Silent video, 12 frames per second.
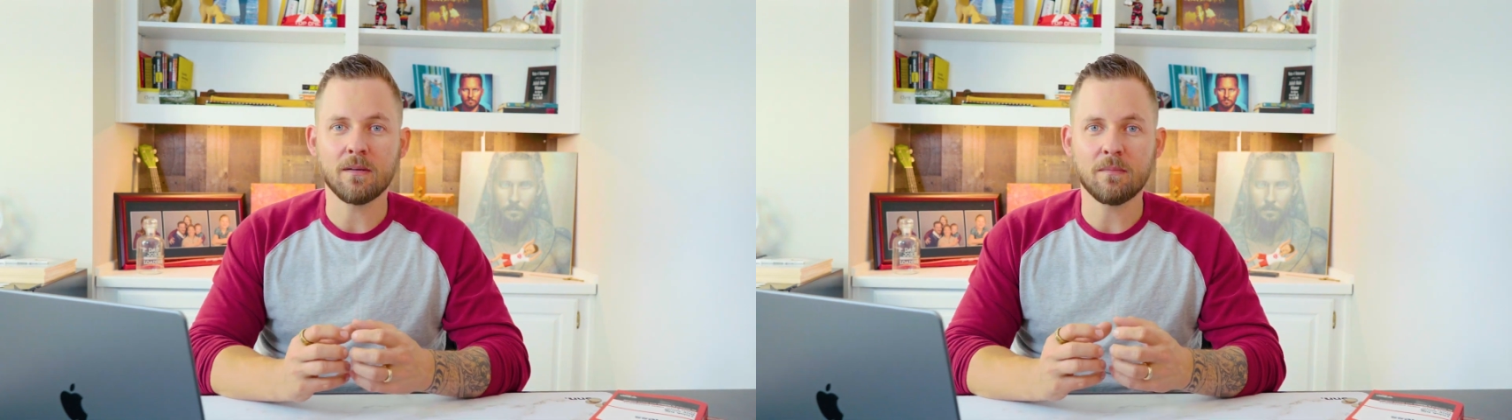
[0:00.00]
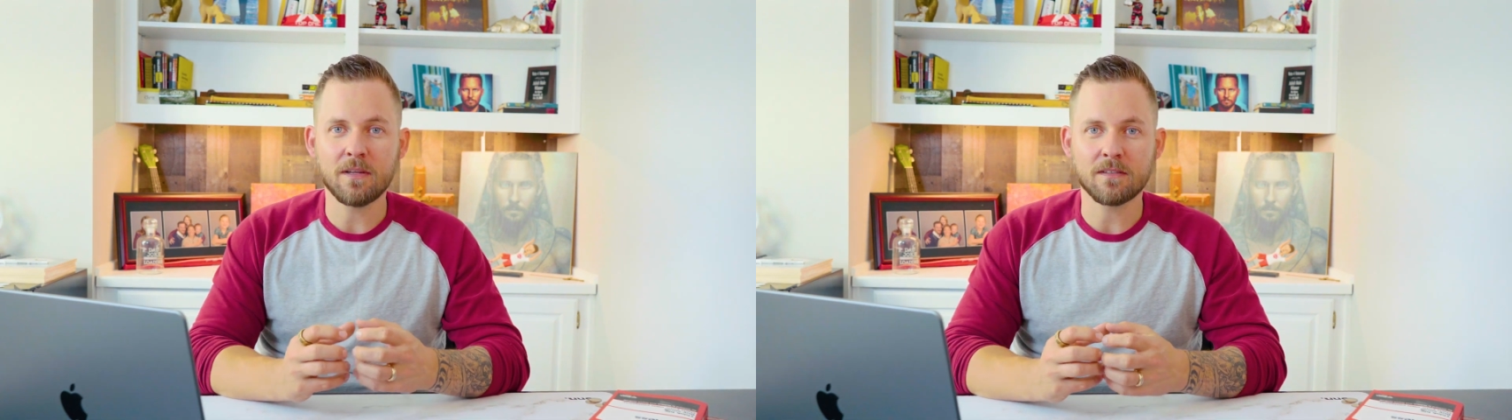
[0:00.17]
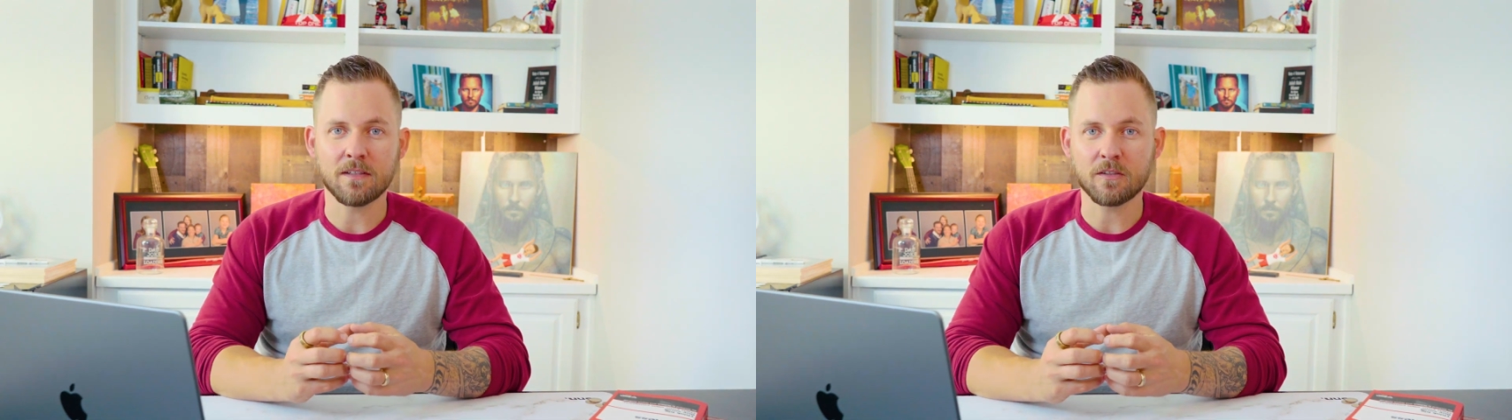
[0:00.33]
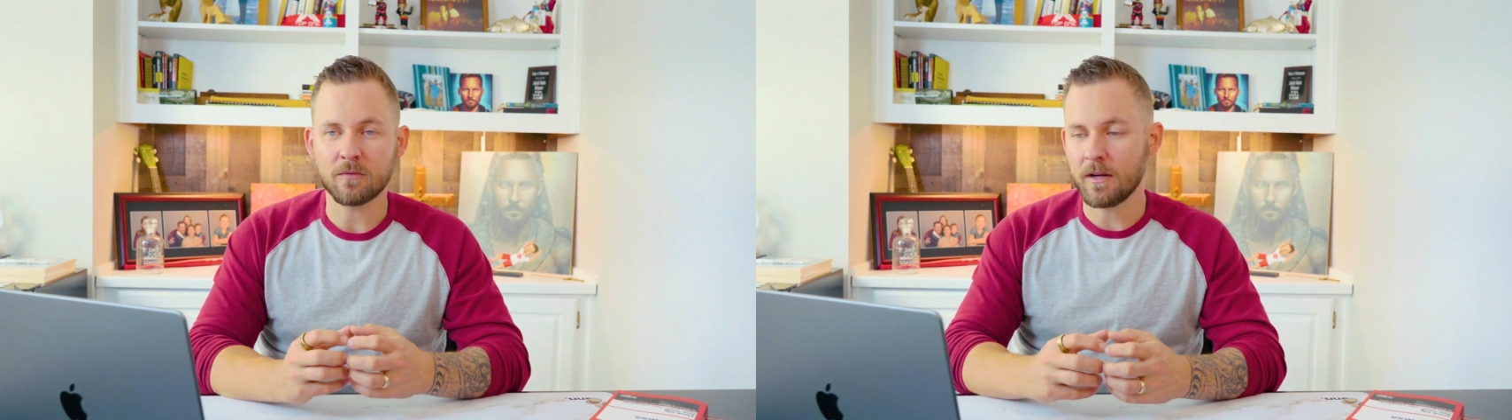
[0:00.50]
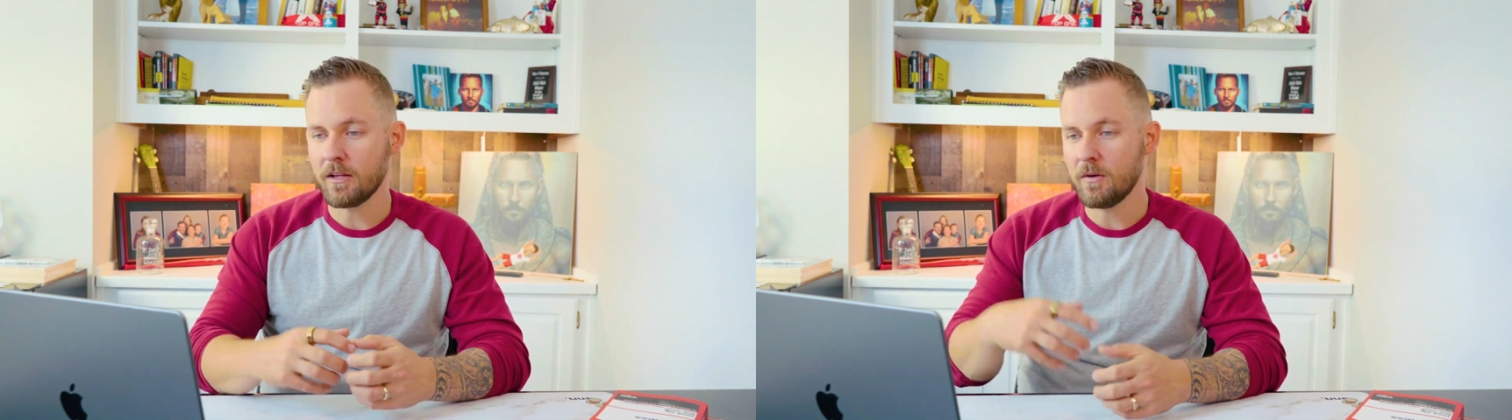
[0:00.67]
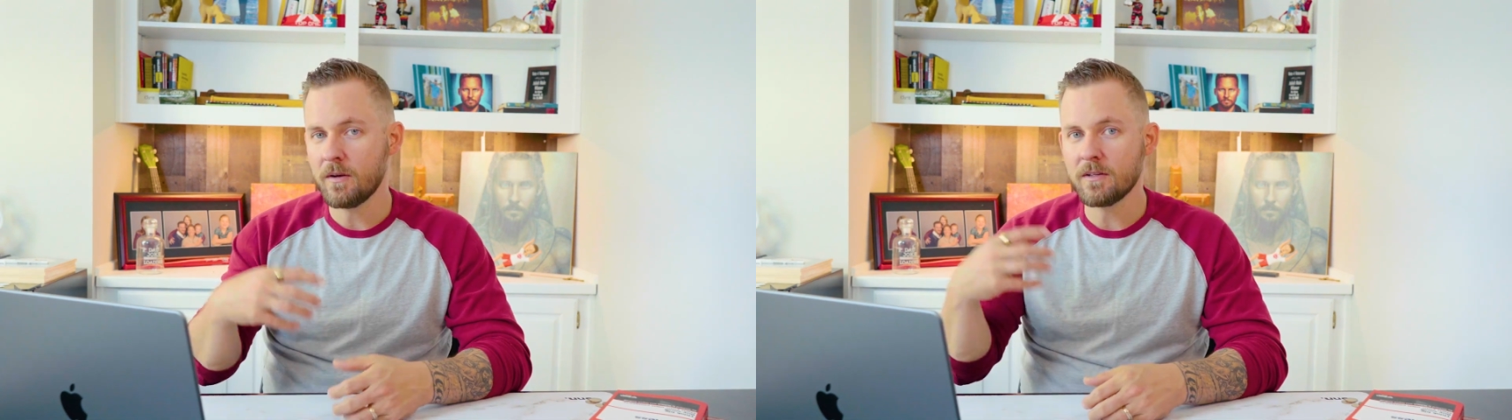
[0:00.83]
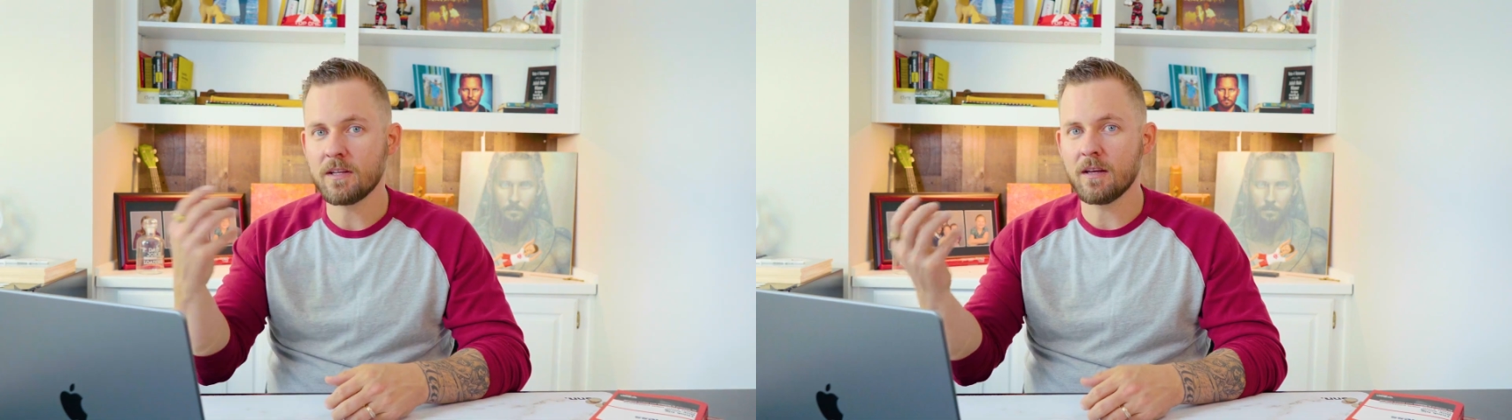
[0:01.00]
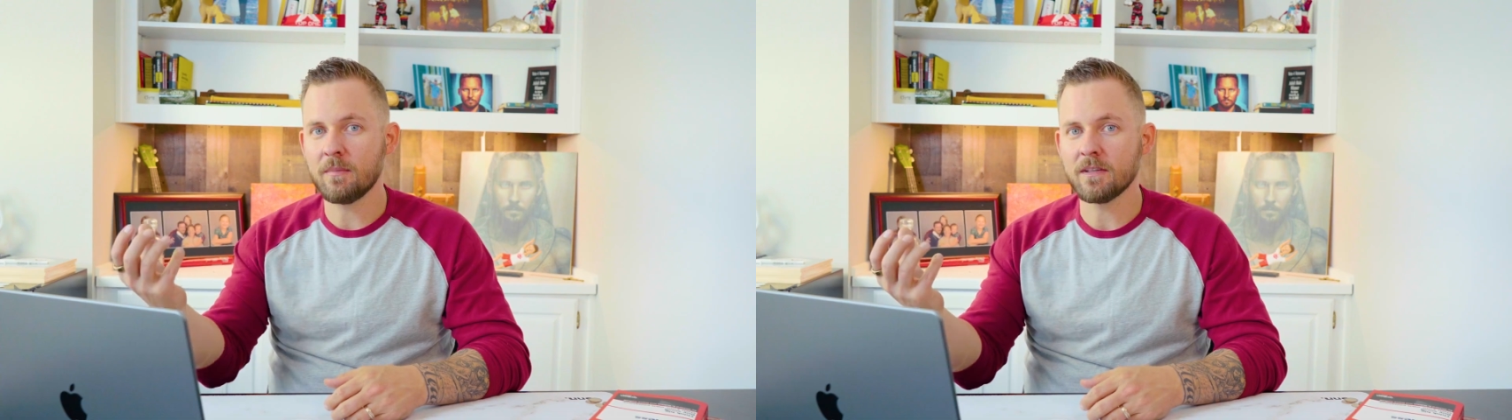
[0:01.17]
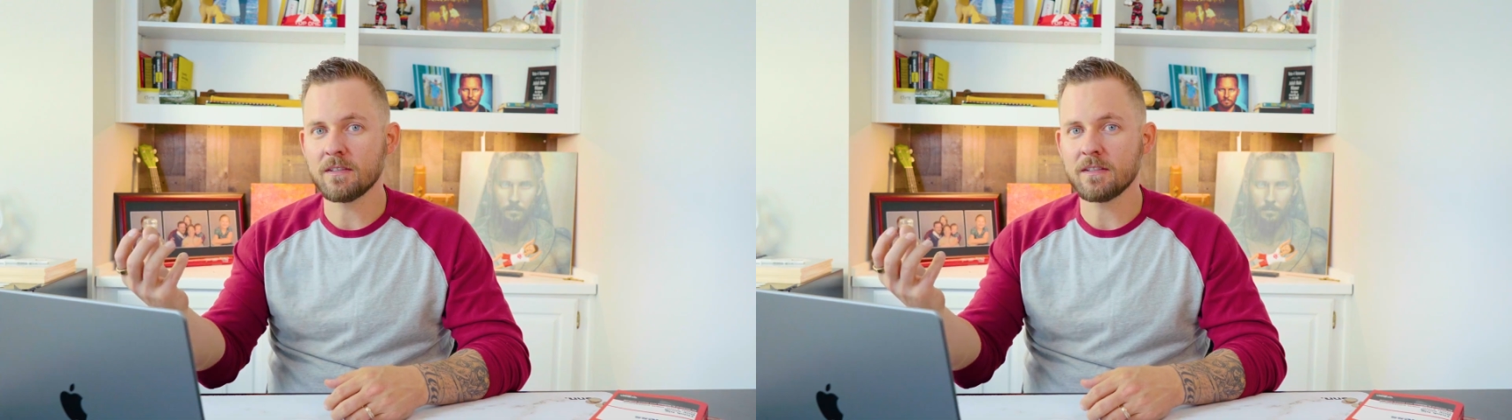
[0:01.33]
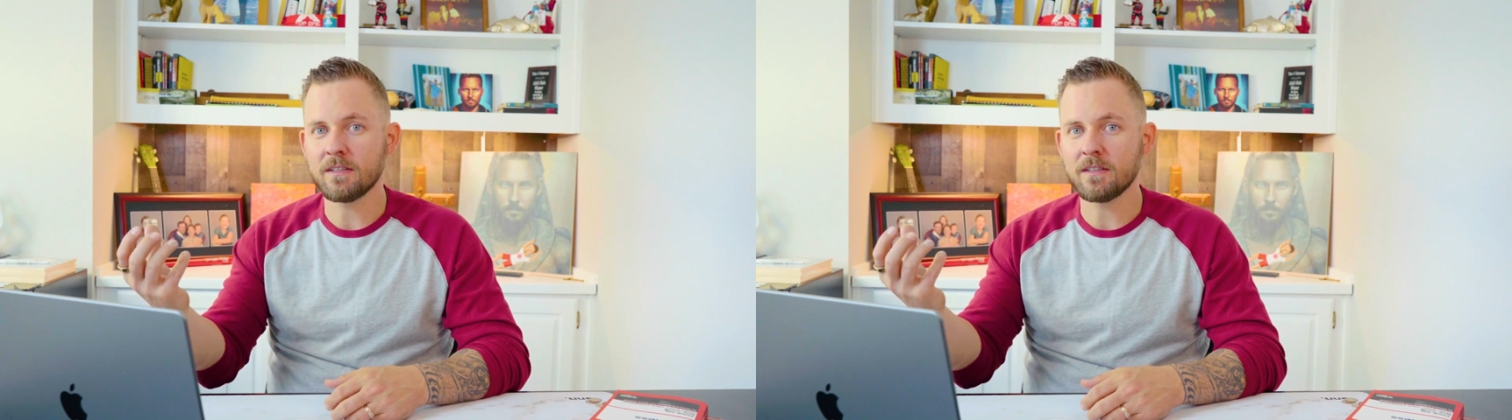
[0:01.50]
business, right? You can take business